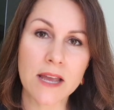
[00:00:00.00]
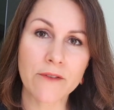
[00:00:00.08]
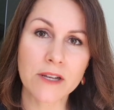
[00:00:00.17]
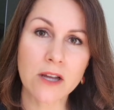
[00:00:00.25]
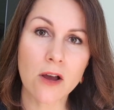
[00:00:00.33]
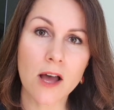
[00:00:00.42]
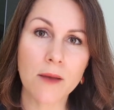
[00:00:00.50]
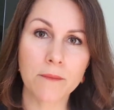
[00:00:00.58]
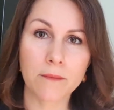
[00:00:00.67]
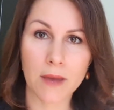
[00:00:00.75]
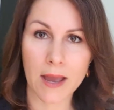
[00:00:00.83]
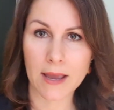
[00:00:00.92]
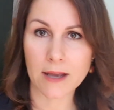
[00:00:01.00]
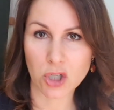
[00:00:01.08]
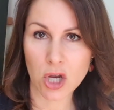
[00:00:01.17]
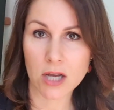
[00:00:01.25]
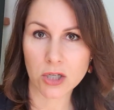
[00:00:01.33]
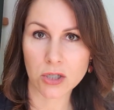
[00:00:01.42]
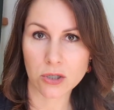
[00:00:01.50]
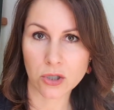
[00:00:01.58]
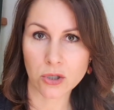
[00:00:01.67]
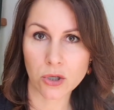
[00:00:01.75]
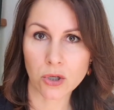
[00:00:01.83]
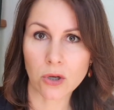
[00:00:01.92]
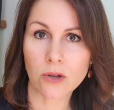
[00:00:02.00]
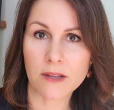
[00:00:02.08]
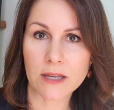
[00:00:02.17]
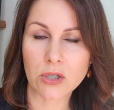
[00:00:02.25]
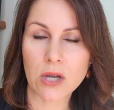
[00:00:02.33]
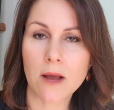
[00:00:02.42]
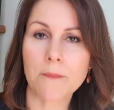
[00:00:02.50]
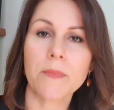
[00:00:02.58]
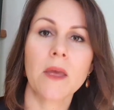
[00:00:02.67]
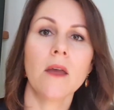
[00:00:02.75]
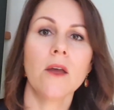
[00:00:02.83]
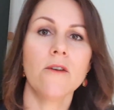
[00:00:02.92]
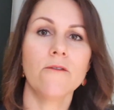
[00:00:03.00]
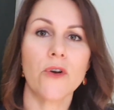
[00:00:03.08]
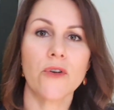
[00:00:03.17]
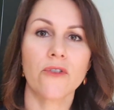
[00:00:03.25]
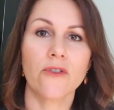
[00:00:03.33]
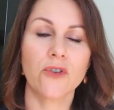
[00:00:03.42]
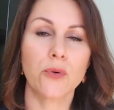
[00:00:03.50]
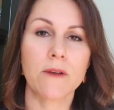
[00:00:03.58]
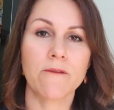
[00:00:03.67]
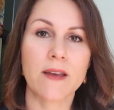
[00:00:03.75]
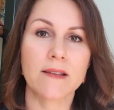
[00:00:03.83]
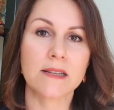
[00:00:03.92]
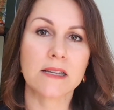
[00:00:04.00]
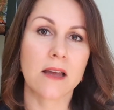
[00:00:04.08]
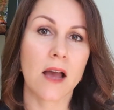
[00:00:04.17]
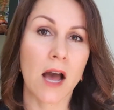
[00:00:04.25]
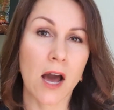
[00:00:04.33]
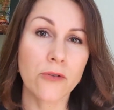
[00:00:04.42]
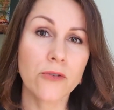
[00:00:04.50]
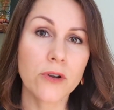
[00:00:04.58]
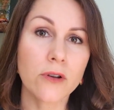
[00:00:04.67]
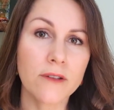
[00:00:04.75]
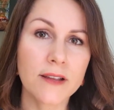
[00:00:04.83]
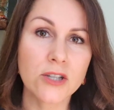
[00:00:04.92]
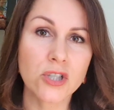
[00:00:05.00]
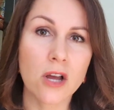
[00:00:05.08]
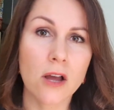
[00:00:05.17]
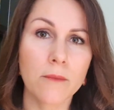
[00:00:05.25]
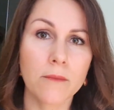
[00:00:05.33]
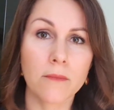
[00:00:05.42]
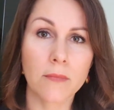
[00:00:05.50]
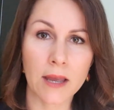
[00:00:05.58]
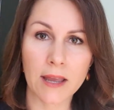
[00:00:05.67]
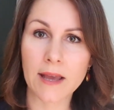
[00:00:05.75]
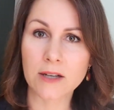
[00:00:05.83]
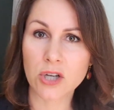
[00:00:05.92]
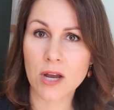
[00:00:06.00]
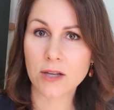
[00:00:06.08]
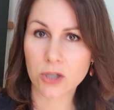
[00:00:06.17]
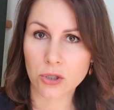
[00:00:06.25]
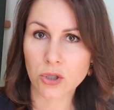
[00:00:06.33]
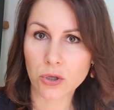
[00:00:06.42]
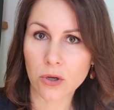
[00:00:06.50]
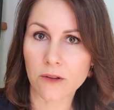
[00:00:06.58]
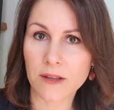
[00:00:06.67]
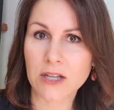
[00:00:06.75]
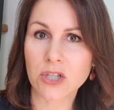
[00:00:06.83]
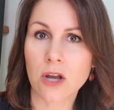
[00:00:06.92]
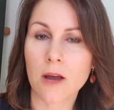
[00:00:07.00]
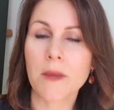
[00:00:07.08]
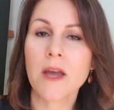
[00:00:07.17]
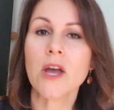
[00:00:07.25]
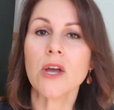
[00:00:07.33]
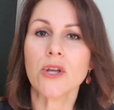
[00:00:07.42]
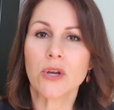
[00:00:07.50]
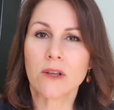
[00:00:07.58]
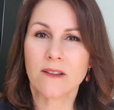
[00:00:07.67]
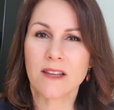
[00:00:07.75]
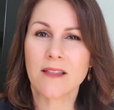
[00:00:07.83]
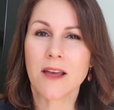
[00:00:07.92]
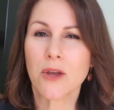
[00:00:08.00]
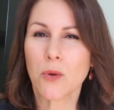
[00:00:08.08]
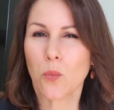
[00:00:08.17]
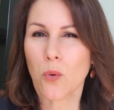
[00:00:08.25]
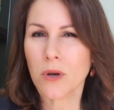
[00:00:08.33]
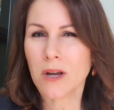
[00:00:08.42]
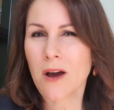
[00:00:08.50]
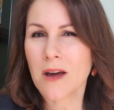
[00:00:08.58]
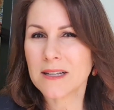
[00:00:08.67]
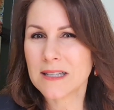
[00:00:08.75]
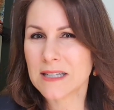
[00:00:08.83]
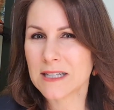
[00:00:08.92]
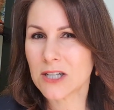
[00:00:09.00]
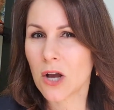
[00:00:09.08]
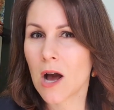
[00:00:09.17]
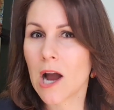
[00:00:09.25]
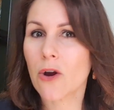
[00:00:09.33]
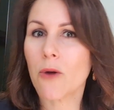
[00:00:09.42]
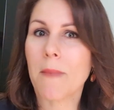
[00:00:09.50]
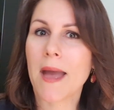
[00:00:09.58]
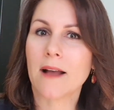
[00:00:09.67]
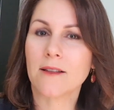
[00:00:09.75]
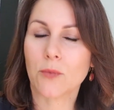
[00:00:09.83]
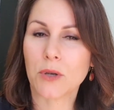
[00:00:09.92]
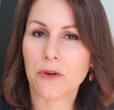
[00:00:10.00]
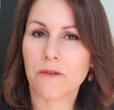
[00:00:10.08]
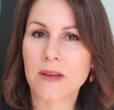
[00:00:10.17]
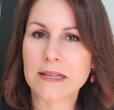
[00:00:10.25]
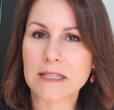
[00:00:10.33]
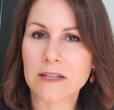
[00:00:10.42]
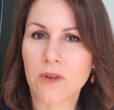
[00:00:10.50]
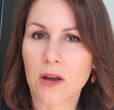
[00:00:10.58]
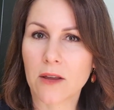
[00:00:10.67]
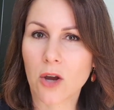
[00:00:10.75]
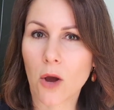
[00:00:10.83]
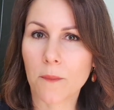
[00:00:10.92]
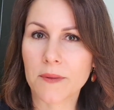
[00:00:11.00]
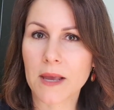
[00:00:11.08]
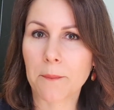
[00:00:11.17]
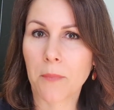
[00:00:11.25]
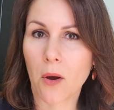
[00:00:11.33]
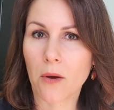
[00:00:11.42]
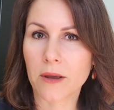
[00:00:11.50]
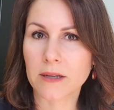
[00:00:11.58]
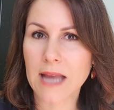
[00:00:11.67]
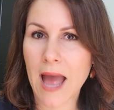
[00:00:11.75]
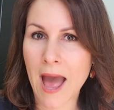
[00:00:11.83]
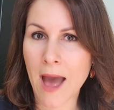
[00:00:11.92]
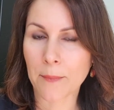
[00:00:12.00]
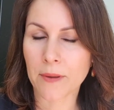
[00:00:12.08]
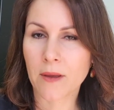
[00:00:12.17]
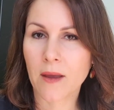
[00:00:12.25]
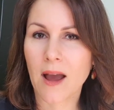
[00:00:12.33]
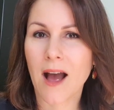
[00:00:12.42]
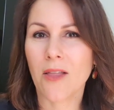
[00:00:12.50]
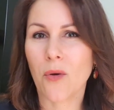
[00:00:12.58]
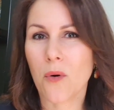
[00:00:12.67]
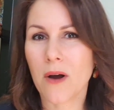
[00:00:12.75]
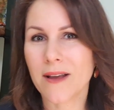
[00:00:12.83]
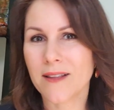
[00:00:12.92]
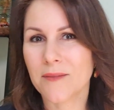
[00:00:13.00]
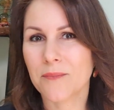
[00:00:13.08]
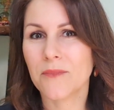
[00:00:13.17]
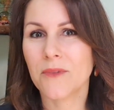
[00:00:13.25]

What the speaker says: every time and get charged $2 each time, versus you invest $100 each time and get charged $2 each time, you can see that you want to kind of stick to higher amounts when you're investing via the CommSec Pocket app. Otherwise,